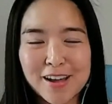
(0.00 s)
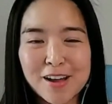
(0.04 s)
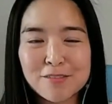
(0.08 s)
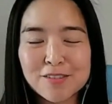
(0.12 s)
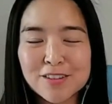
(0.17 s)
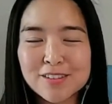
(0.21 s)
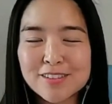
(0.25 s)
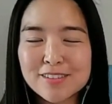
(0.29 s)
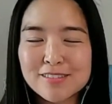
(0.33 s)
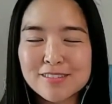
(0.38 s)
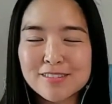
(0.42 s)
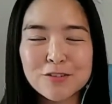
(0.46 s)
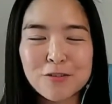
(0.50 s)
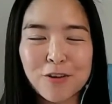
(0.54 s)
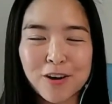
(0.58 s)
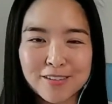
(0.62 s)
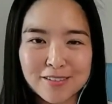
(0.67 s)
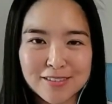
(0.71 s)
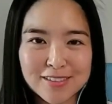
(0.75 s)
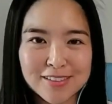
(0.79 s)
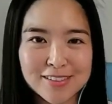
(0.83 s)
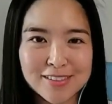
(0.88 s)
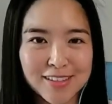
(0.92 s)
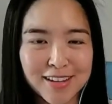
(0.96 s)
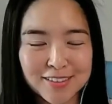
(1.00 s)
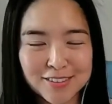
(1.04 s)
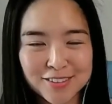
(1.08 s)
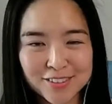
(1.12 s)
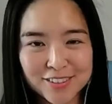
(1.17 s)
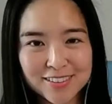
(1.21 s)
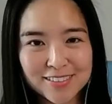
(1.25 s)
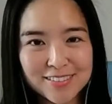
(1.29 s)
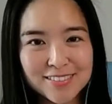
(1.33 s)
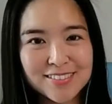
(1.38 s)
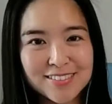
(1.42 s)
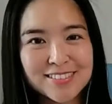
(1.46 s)
have a great
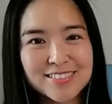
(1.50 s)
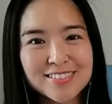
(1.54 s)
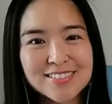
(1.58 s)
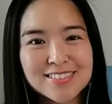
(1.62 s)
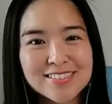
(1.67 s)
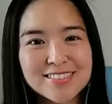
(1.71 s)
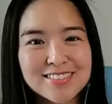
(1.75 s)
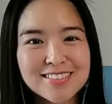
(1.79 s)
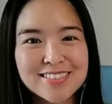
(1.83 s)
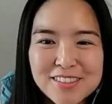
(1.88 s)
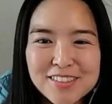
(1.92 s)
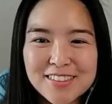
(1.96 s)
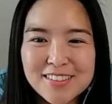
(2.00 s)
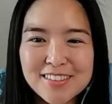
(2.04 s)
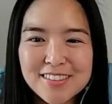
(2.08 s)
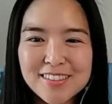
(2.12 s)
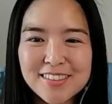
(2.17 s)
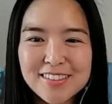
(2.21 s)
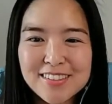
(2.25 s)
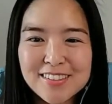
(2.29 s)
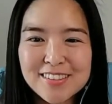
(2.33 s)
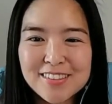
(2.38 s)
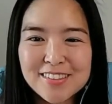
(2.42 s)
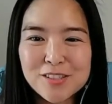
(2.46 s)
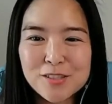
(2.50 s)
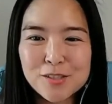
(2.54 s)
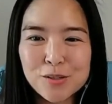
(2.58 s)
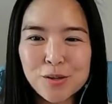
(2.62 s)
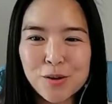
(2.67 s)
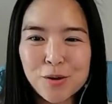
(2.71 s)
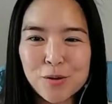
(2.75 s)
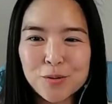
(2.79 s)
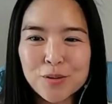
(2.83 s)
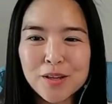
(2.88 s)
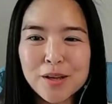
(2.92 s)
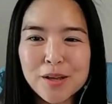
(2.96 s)
discussion.
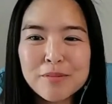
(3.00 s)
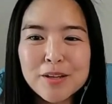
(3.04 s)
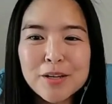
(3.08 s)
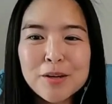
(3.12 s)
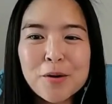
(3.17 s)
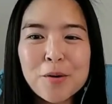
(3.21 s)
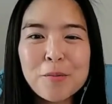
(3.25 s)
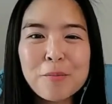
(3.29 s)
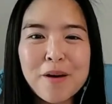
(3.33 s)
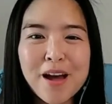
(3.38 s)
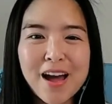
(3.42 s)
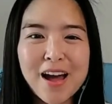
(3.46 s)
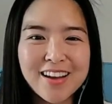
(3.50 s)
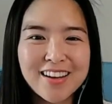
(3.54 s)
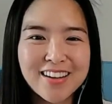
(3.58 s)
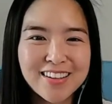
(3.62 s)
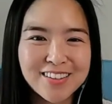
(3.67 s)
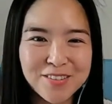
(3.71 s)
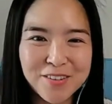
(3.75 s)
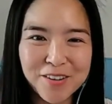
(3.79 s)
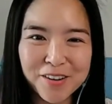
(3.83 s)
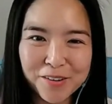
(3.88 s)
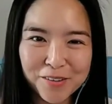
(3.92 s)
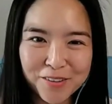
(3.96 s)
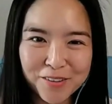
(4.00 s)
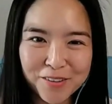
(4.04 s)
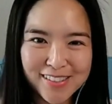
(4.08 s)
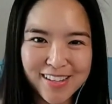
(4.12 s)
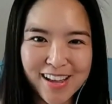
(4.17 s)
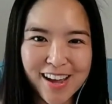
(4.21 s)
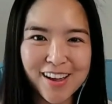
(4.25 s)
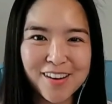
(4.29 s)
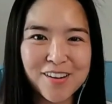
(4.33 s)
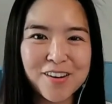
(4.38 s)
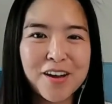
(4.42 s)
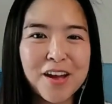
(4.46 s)
So let me go back. Where was
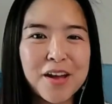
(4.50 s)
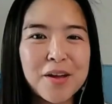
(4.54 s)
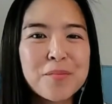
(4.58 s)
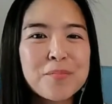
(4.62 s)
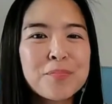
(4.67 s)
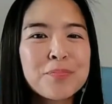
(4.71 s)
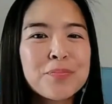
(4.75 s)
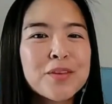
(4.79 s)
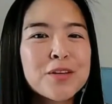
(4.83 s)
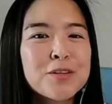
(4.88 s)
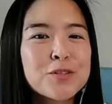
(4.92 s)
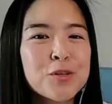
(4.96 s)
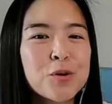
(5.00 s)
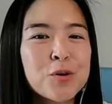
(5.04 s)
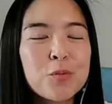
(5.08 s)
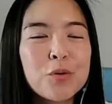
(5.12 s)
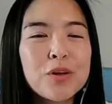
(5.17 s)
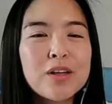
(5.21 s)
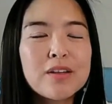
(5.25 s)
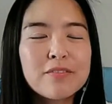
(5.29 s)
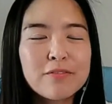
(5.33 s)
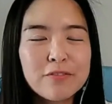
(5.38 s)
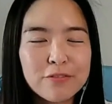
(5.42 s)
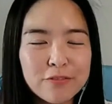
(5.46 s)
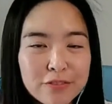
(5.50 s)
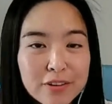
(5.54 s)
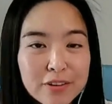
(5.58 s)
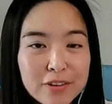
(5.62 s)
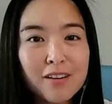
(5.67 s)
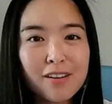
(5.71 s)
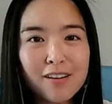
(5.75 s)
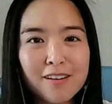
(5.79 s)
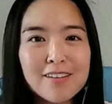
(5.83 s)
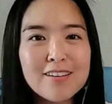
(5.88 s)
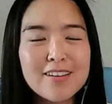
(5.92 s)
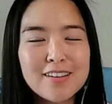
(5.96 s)
I? Okay. So we
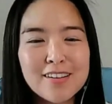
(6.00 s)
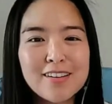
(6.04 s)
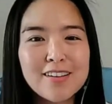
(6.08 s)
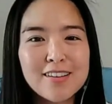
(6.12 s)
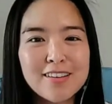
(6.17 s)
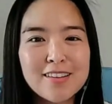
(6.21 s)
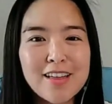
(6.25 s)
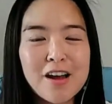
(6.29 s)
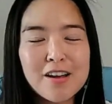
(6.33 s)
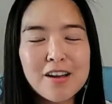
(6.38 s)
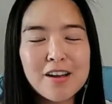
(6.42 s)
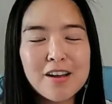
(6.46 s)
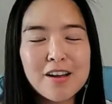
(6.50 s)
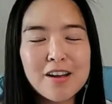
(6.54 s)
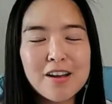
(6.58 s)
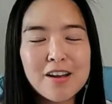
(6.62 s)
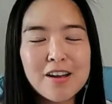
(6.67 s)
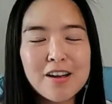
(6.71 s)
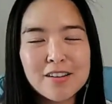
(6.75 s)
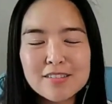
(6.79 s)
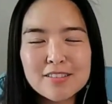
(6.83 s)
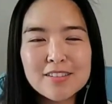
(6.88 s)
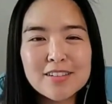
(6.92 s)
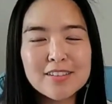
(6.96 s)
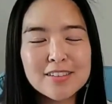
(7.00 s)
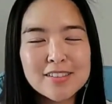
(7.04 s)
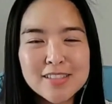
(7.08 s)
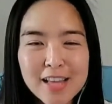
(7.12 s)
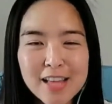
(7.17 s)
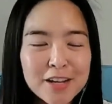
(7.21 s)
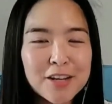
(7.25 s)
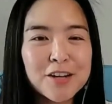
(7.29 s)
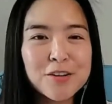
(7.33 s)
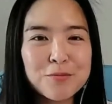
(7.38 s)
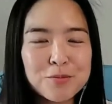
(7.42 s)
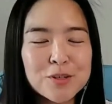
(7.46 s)
feel that
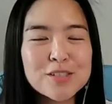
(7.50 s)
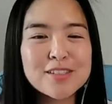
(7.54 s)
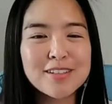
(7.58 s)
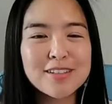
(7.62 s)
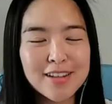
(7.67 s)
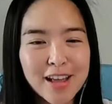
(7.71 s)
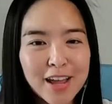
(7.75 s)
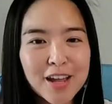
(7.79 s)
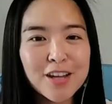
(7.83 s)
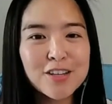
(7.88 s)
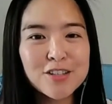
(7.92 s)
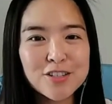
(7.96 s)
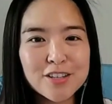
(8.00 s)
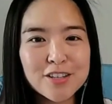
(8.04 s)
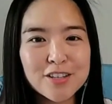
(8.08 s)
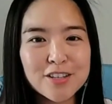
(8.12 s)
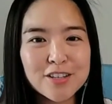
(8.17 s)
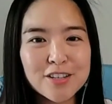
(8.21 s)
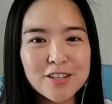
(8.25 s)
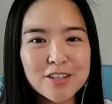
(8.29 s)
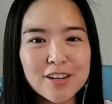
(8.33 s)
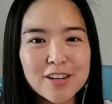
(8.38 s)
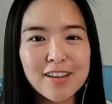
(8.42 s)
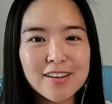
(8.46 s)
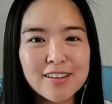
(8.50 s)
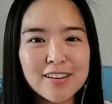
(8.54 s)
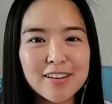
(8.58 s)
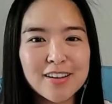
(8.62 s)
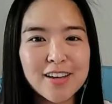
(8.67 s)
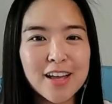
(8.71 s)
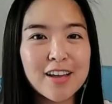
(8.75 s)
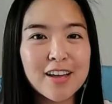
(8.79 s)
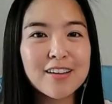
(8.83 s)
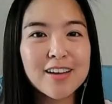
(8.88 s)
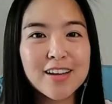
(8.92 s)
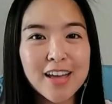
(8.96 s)
executive presentation
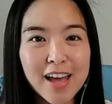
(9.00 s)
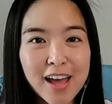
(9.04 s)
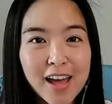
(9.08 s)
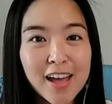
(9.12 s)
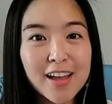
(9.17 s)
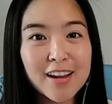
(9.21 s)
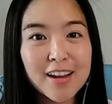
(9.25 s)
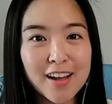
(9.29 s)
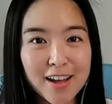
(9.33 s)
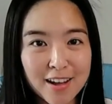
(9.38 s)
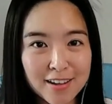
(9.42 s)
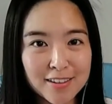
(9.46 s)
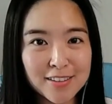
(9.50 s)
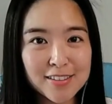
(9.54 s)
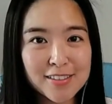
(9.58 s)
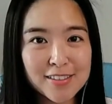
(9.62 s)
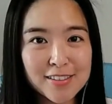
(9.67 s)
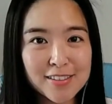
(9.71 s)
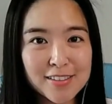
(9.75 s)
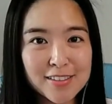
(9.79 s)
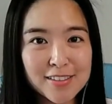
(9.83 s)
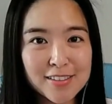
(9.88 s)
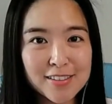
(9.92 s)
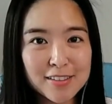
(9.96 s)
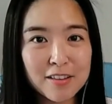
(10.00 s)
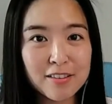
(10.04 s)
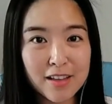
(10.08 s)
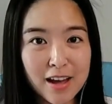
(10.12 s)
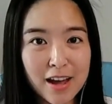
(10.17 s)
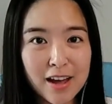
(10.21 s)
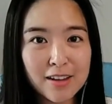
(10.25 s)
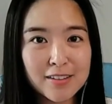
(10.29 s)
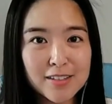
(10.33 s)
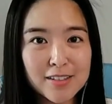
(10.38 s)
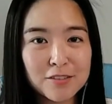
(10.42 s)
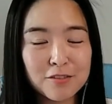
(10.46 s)
can get us
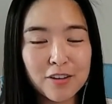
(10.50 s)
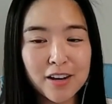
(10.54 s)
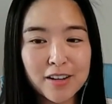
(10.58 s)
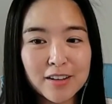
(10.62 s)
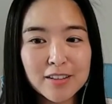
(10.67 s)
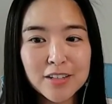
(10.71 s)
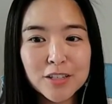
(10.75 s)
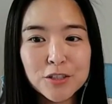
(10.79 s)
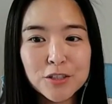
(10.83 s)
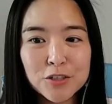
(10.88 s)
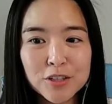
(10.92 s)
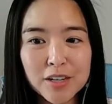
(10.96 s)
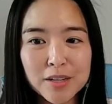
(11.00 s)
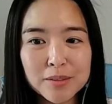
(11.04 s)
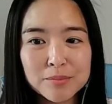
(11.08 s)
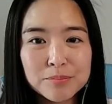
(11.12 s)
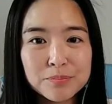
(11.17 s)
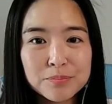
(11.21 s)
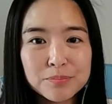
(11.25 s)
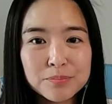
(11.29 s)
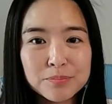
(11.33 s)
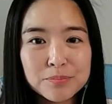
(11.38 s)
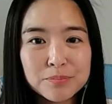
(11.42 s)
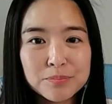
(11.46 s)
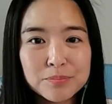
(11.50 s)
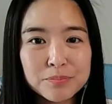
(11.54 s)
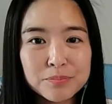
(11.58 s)
that recognition,